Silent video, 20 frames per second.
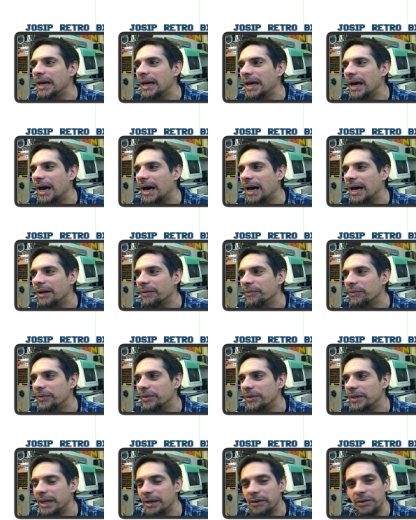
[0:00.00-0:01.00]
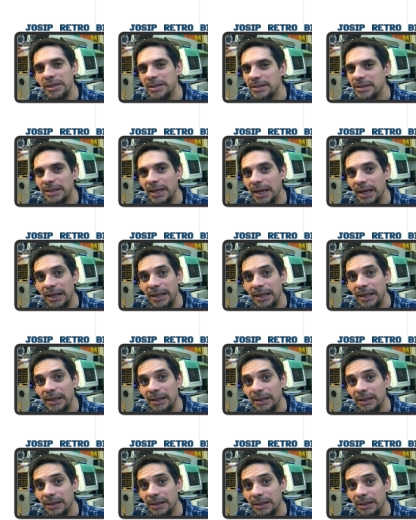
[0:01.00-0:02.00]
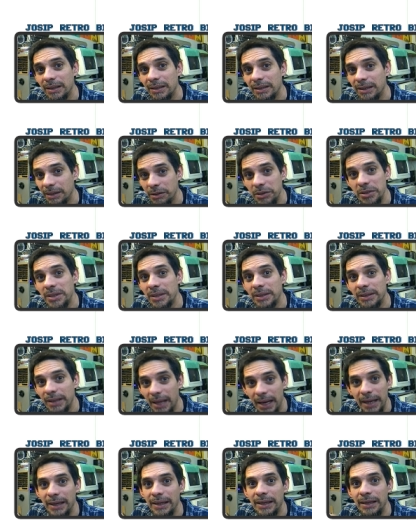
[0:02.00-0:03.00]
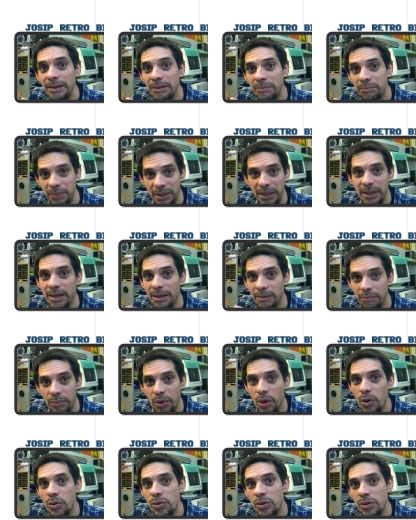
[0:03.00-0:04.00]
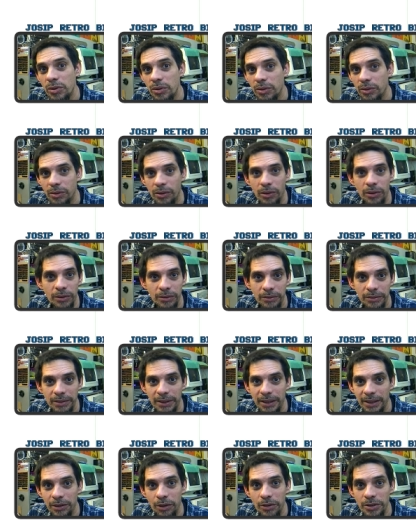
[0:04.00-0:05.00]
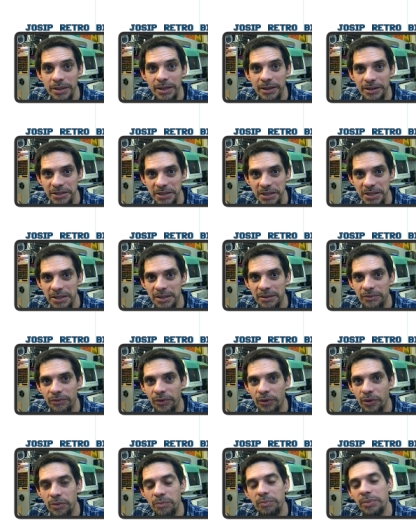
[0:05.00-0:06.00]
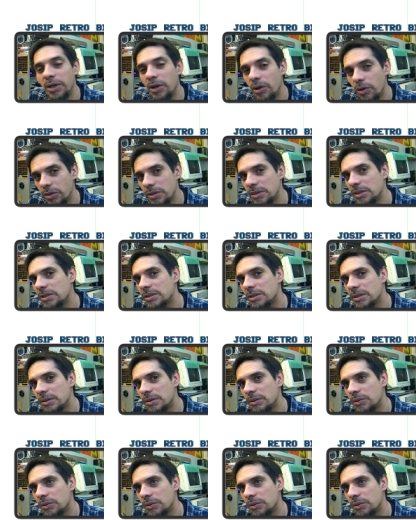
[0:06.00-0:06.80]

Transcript: Uh, there is any, there isn't any peek and poke on in Oscar 64 because